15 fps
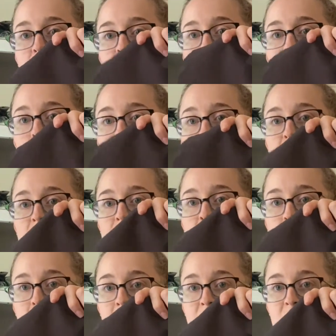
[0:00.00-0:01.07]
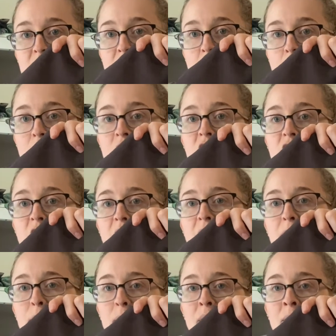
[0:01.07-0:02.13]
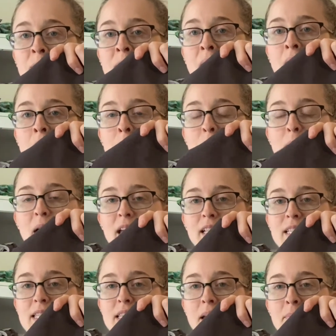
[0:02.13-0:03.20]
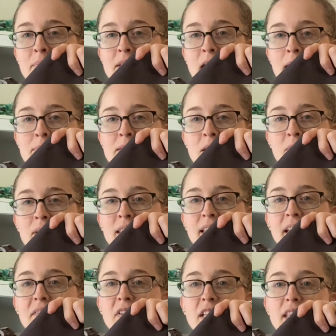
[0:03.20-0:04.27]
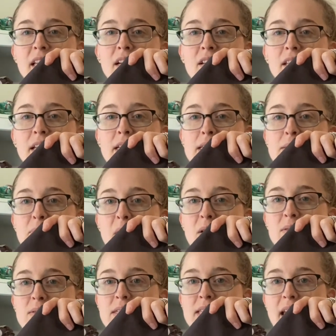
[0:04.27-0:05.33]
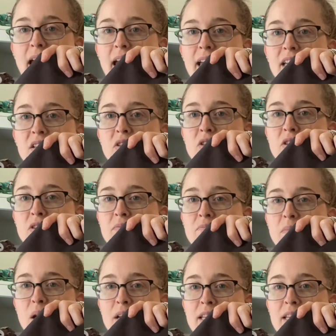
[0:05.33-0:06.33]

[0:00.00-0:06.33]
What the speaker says: and I was just sewing the notch up, but sometimes it would leave a little exposed edge on